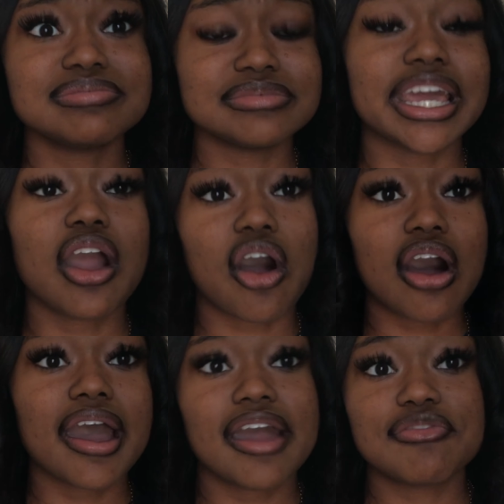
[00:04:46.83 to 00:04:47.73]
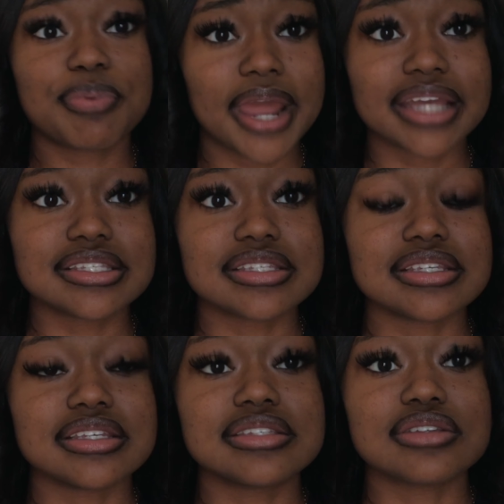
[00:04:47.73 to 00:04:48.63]
They all have
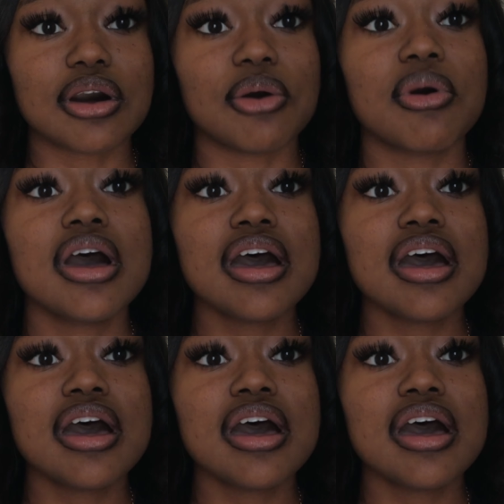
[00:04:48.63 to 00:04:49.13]
practices, so